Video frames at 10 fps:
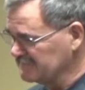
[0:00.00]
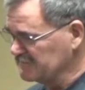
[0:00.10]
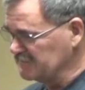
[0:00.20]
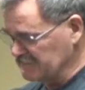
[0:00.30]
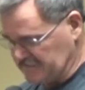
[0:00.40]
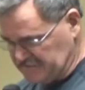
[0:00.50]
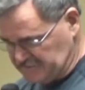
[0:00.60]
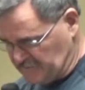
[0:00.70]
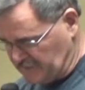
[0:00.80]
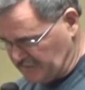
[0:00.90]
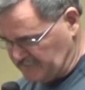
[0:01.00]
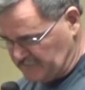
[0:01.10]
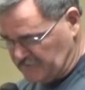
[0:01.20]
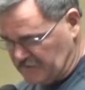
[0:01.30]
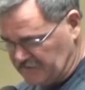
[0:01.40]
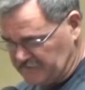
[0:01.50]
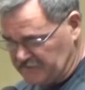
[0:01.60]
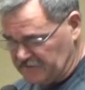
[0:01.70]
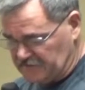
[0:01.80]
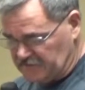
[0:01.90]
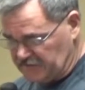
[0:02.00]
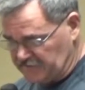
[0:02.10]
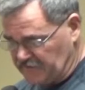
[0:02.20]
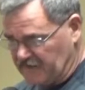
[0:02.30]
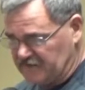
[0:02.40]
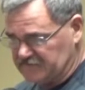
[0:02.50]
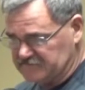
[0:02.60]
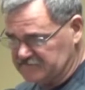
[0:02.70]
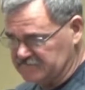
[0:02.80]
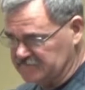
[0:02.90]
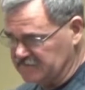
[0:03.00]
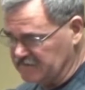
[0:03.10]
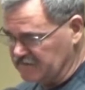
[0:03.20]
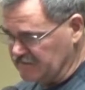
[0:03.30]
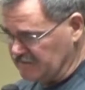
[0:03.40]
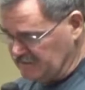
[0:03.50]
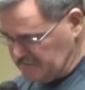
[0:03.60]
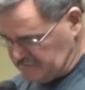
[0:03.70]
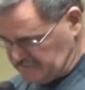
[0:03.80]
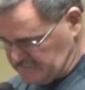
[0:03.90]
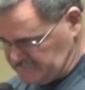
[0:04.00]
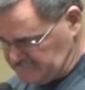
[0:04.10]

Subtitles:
good things about life, and a lot of trials, and I